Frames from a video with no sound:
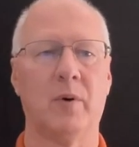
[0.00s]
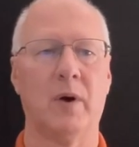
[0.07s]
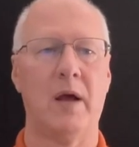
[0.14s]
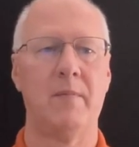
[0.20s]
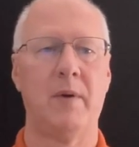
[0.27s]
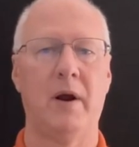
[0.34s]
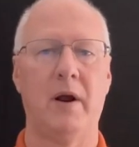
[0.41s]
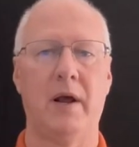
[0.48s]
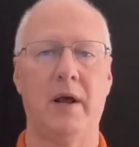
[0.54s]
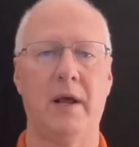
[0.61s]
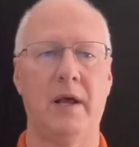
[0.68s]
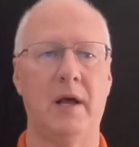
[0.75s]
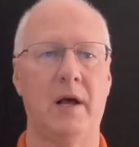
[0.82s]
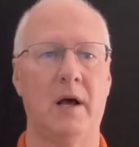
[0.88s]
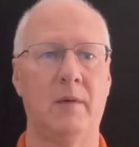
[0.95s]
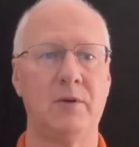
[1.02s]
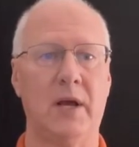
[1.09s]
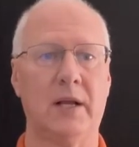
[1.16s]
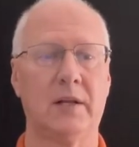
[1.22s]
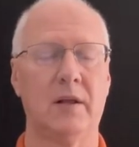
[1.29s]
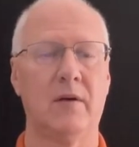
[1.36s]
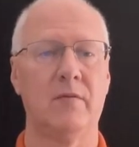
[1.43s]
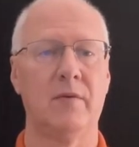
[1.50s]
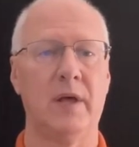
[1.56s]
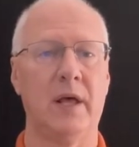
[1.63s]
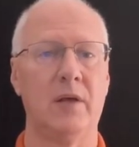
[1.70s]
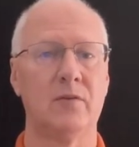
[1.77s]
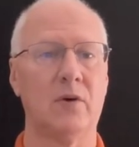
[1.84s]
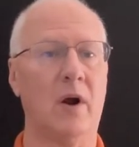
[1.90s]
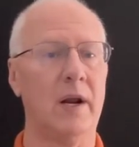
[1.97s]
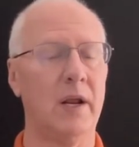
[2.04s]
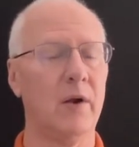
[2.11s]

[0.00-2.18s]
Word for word: Primary objective is all right,